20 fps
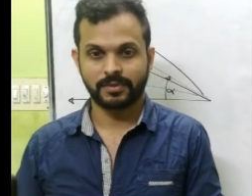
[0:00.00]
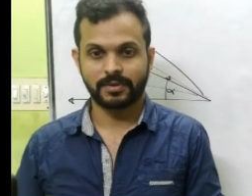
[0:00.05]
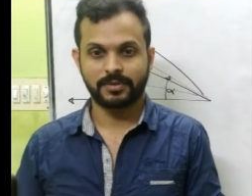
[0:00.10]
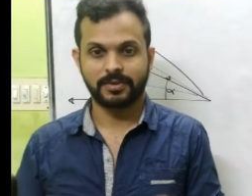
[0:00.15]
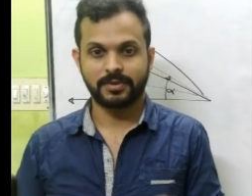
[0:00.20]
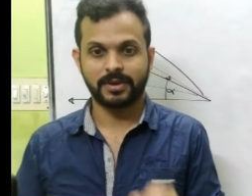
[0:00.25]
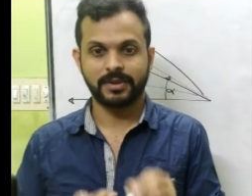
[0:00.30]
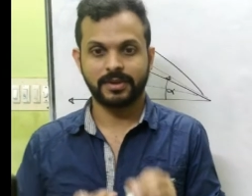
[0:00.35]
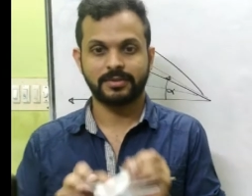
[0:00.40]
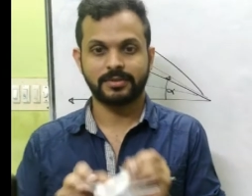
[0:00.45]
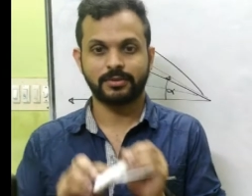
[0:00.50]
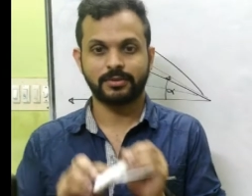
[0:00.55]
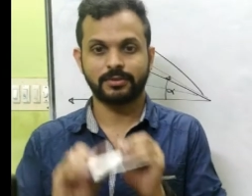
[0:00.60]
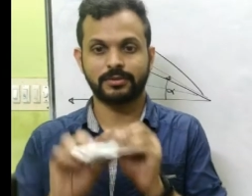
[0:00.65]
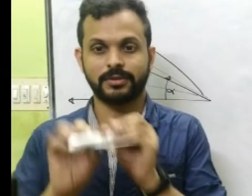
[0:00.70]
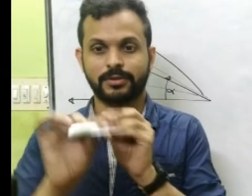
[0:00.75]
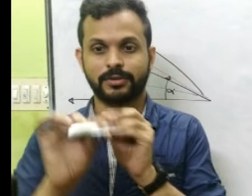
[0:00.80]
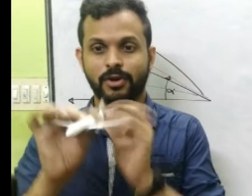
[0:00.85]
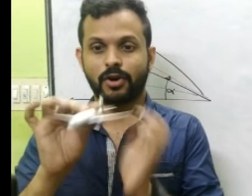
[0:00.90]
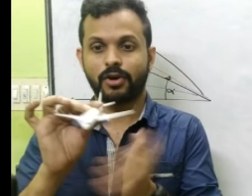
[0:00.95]
right? So this is
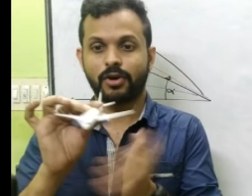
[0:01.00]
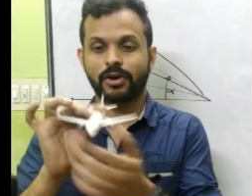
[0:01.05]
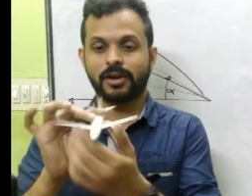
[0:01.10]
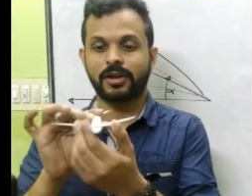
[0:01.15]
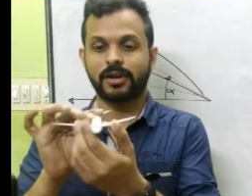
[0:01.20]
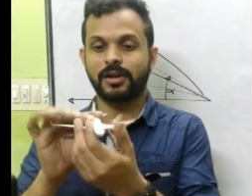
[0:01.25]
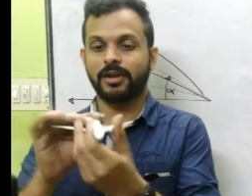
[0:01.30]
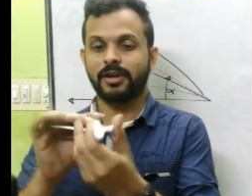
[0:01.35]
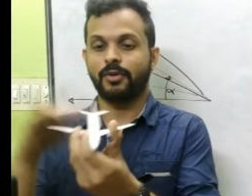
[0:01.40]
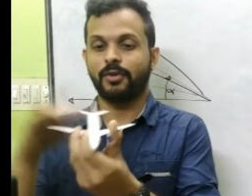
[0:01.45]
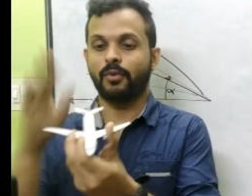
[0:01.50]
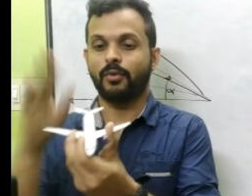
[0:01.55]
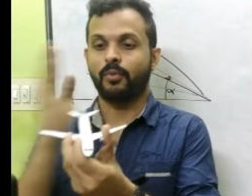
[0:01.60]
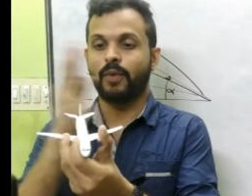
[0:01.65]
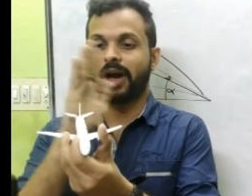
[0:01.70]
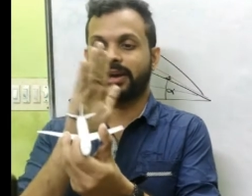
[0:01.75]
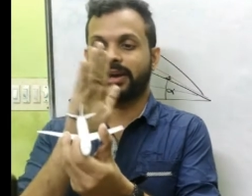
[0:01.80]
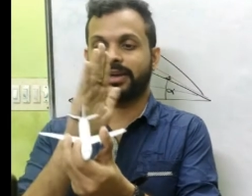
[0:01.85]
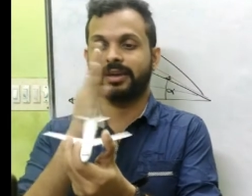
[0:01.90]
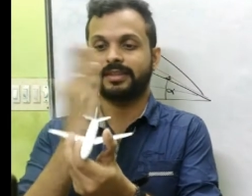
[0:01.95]
a dog
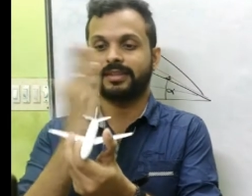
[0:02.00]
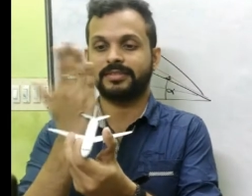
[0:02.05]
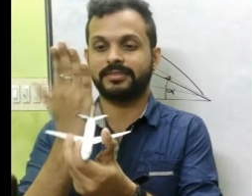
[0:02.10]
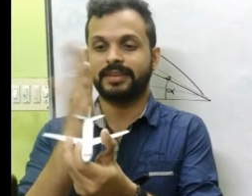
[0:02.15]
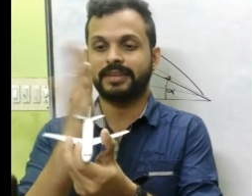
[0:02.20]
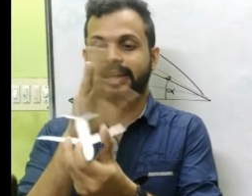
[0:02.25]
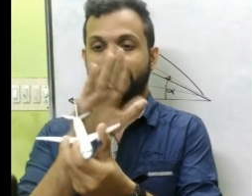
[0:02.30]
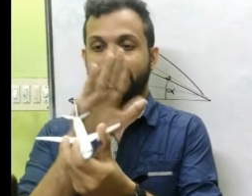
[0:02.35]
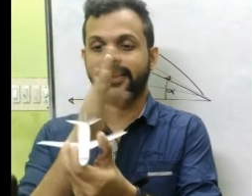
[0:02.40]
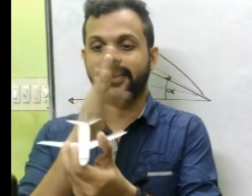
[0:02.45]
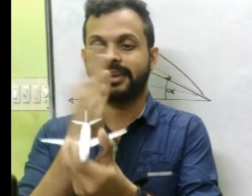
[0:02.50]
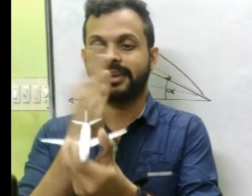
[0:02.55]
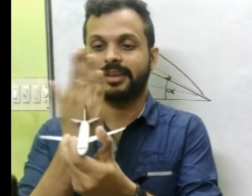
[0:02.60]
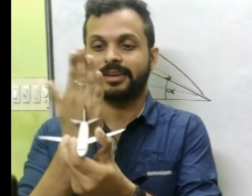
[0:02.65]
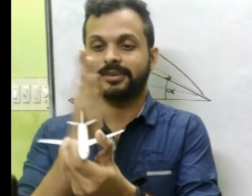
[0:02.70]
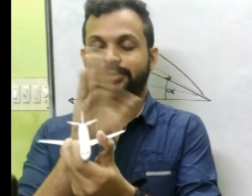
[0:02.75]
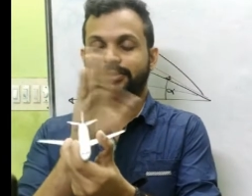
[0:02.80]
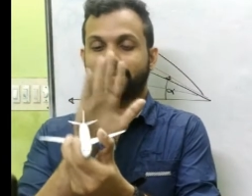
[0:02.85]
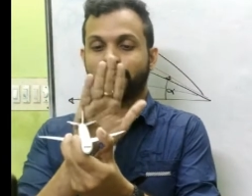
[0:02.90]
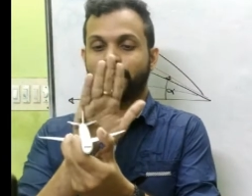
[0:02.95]
wagging its tail.
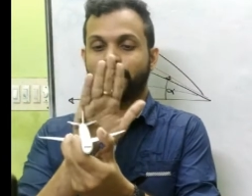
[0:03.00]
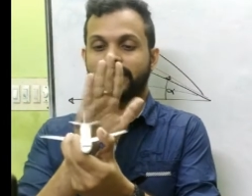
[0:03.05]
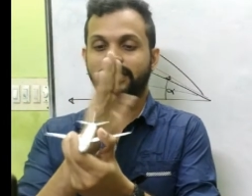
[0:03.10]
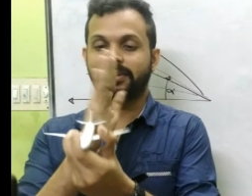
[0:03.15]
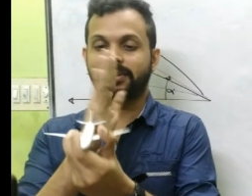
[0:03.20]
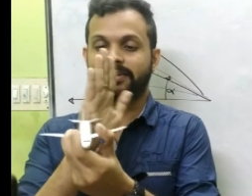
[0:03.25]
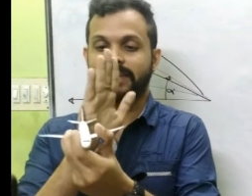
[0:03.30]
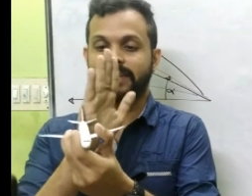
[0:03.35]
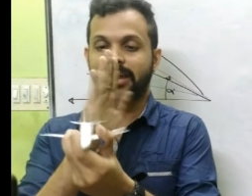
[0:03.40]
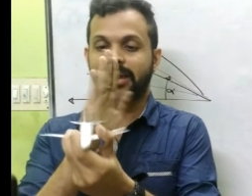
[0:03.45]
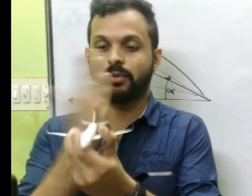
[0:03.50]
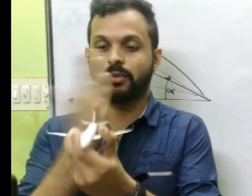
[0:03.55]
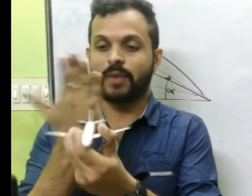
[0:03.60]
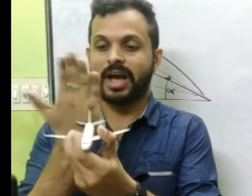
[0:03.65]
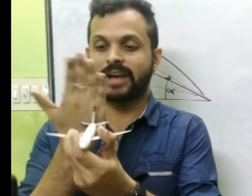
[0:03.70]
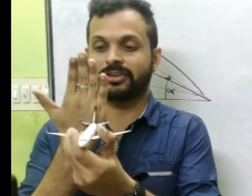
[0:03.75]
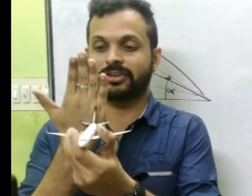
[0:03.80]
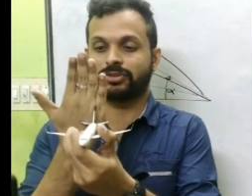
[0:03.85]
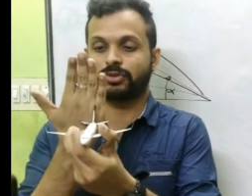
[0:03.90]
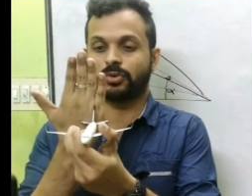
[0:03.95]
So when the tail
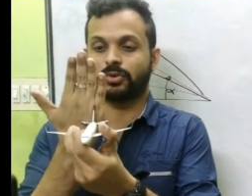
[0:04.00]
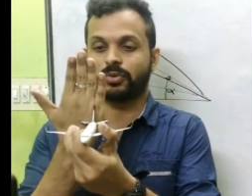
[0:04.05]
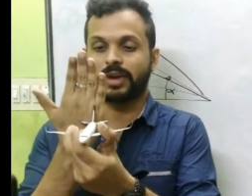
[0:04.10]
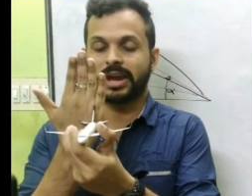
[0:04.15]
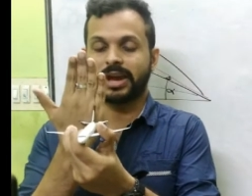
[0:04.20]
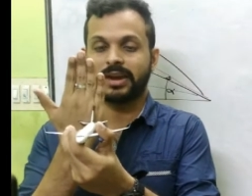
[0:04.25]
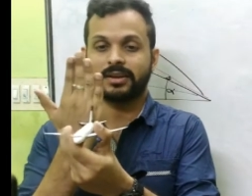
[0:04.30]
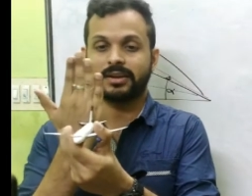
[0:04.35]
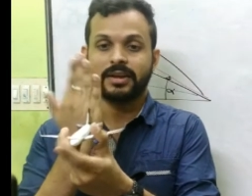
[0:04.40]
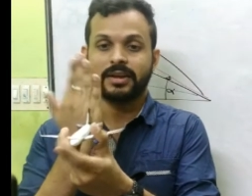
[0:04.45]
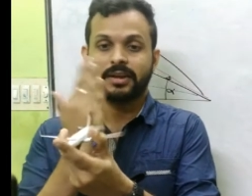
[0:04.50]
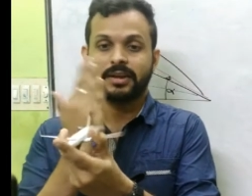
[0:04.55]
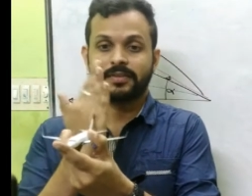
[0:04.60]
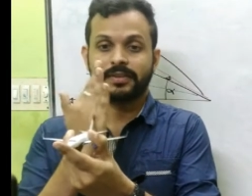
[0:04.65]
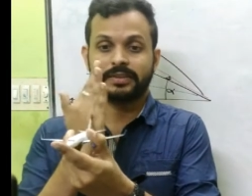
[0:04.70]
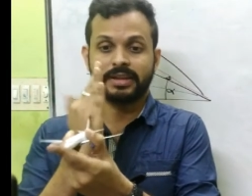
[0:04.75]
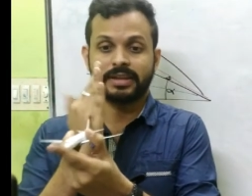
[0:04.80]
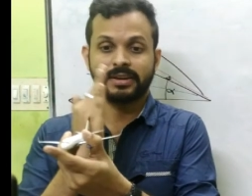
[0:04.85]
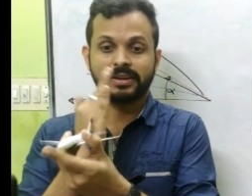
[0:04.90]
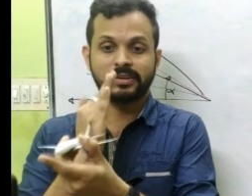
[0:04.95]
wags to right,
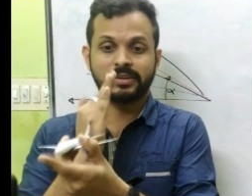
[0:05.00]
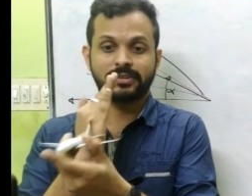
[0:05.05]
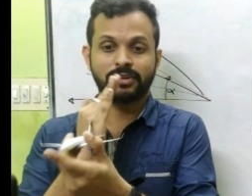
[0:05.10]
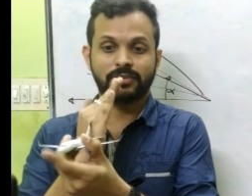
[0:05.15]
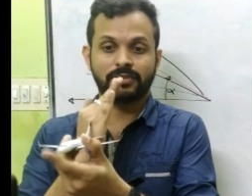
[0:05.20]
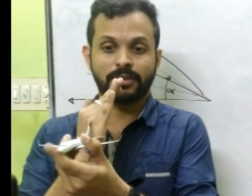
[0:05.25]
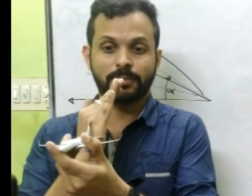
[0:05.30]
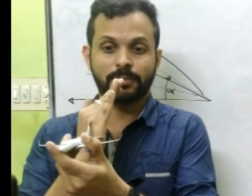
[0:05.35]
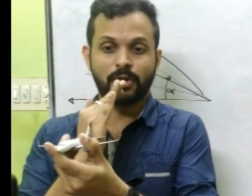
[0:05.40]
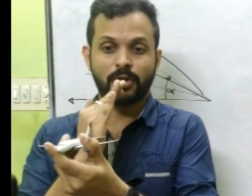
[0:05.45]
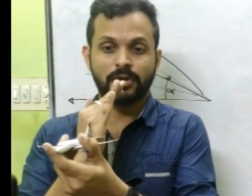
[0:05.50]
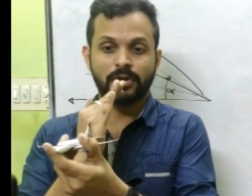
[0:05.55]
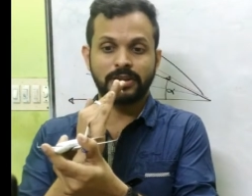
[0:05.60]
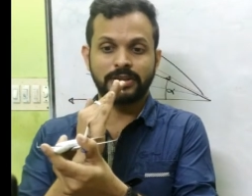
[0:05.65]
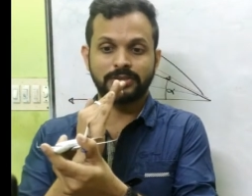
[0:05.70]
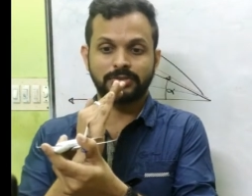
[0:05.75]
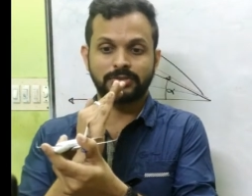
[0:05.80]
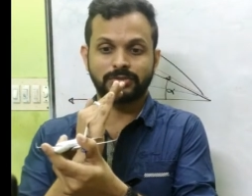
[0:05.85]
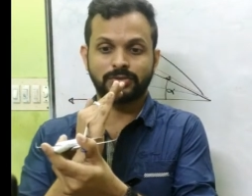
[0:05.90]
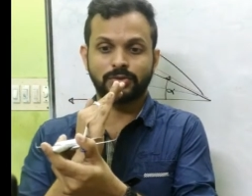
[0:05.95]
the tendency of the body
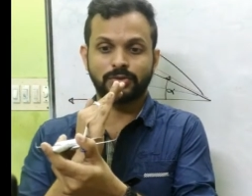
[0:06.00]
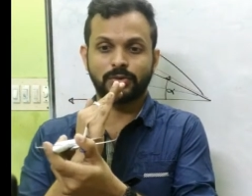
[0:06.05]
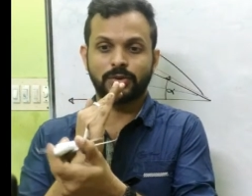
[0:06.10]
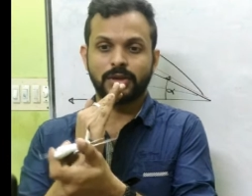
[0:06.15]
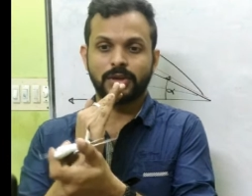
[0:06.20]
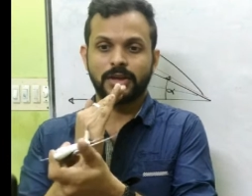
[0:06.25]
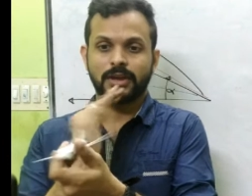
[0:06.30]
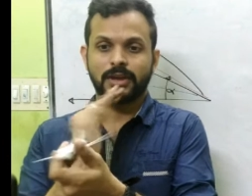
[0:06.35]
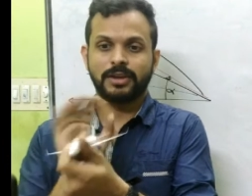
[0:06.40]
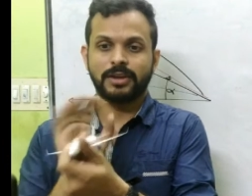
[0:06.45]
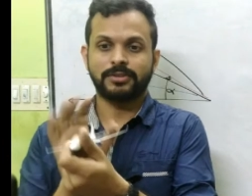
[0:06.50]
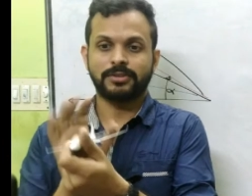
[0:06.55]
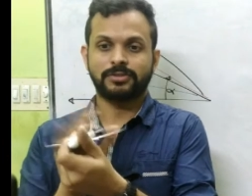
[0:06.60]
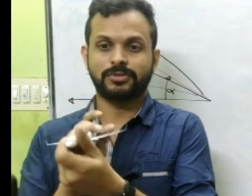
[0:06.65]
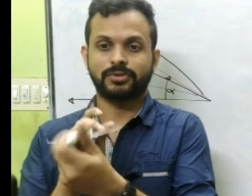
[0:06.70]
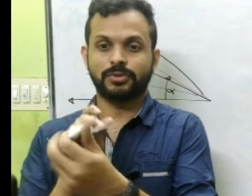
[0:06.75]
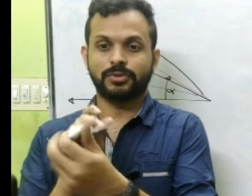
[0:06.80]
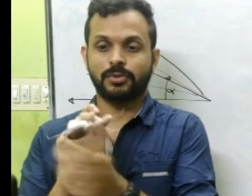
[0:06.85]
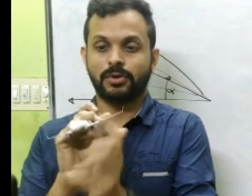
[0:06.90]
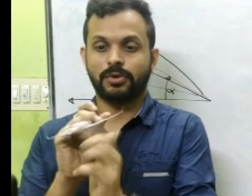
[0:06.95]
is to
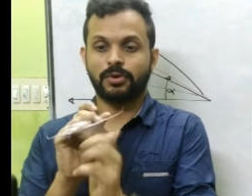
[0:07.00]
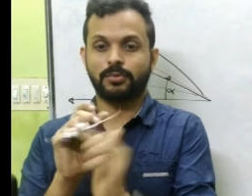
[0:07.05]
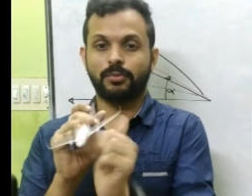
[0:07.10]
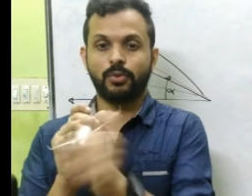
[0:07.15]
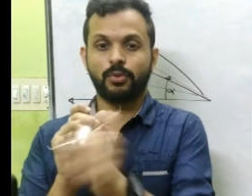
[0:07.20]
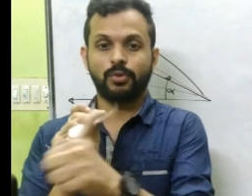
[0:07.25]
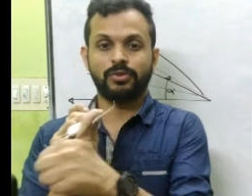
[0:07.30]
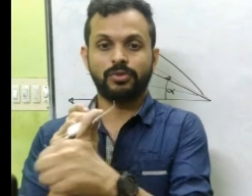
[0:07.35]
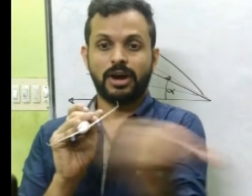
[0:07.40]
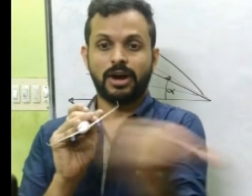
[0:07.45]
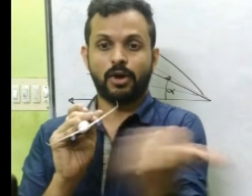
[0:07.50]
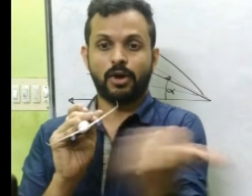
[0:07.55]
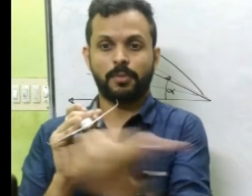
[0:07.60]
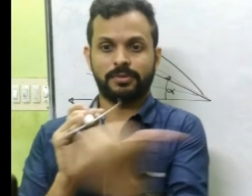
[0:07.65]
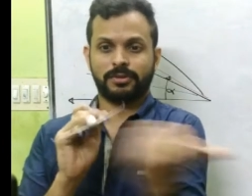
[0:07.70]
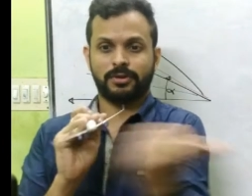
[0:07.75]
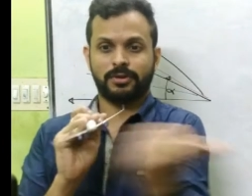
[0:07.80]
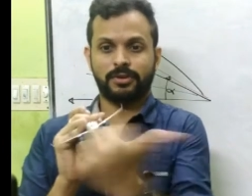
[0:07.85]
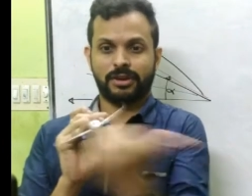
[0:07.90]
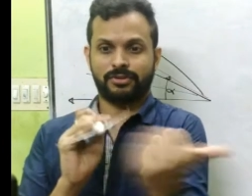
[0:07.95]
move the
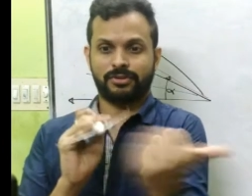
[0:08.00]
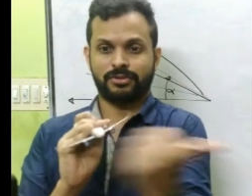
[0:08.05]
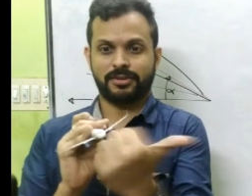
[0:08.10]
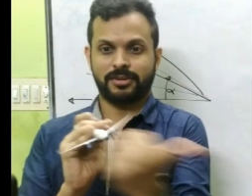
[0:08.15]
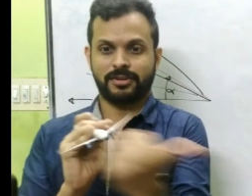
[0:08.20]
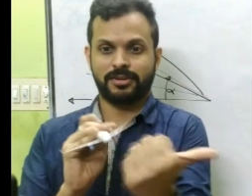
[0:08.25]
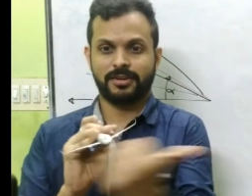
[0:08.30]
opposite direction,